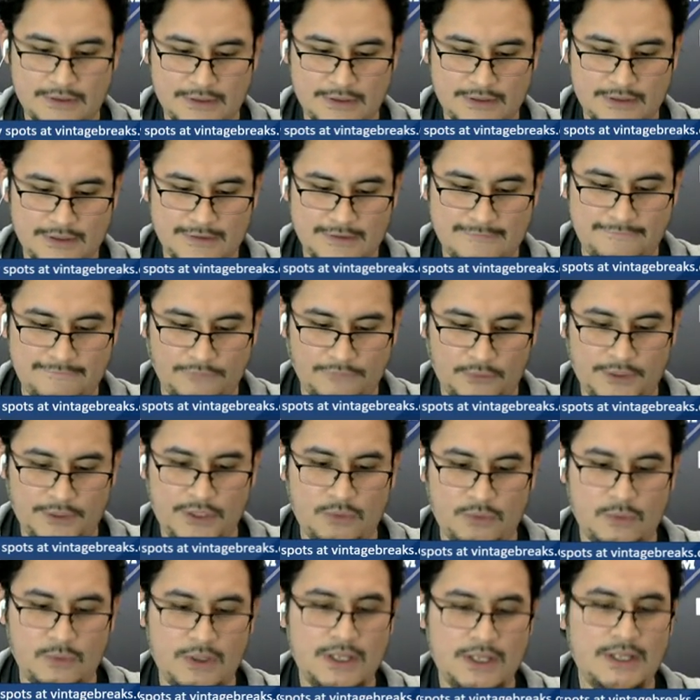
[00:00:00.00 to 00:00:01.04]

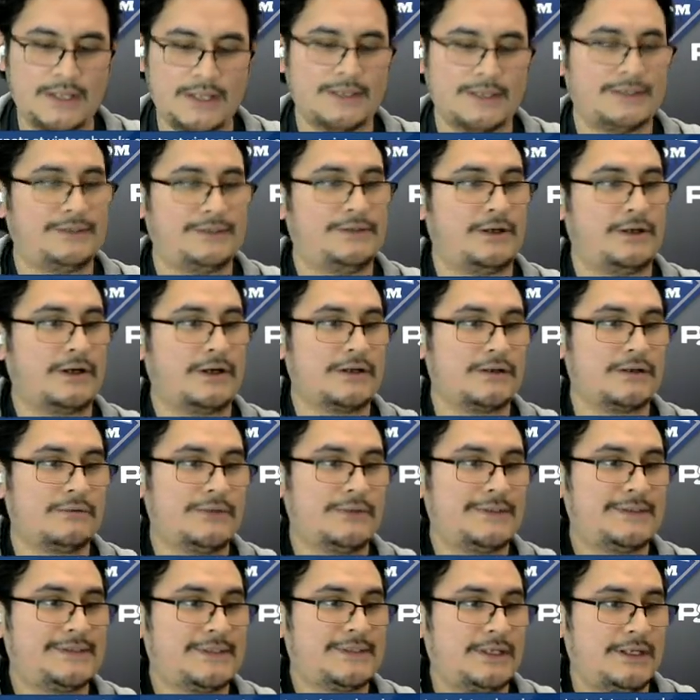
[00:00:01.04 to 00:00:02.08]
41. Dirk
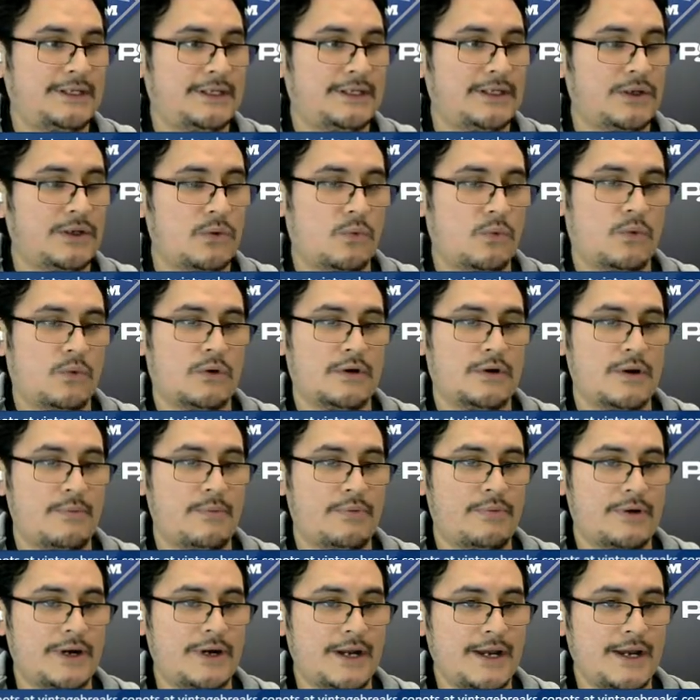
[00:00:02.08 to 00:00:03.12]
Nowitzki. Warren
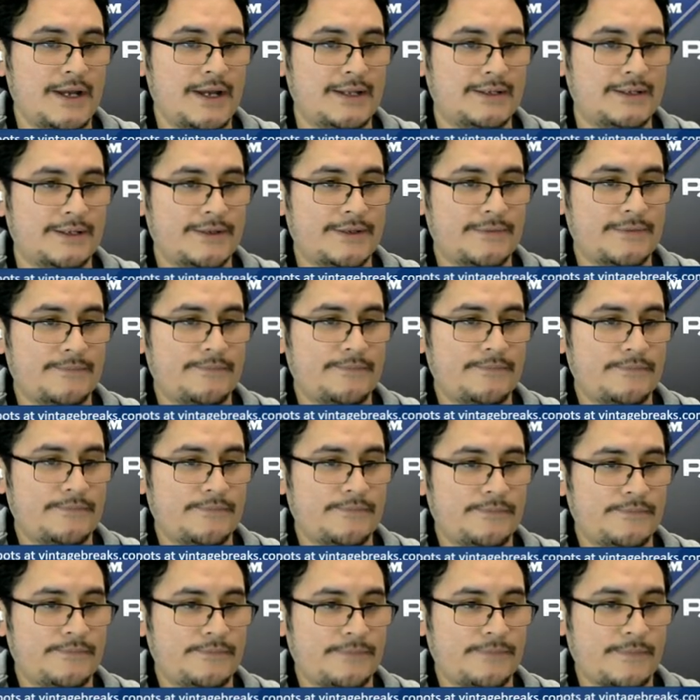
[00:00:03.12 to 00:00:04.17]
Brand.
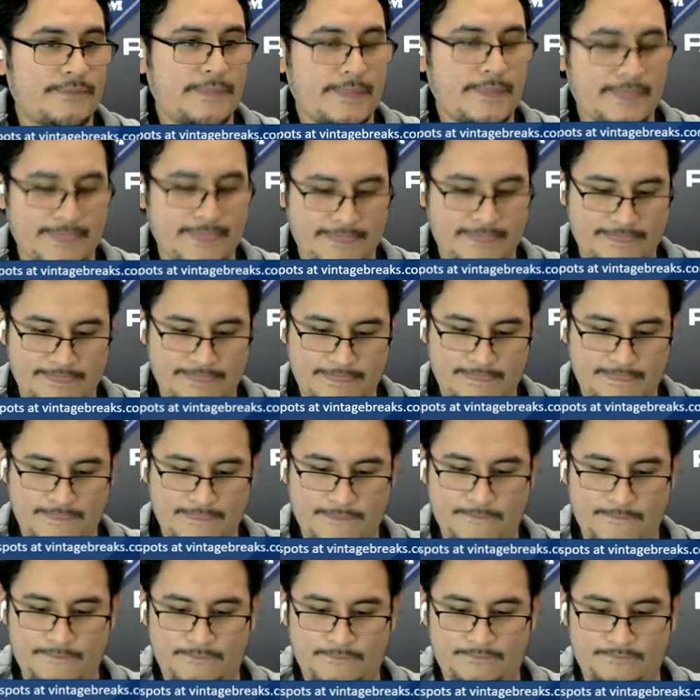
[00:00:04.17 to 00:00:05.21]
Nice. Nothing wrong with the
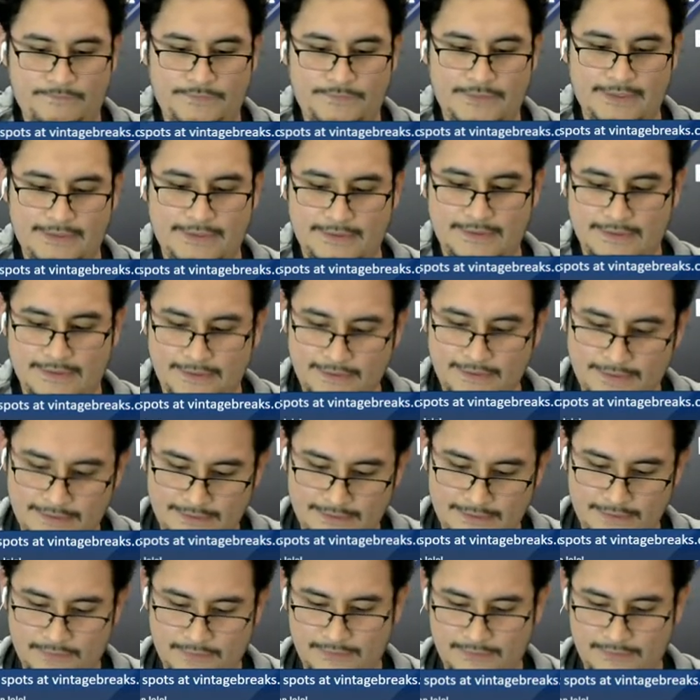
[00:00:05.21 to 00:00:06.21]
Dirk. Nope,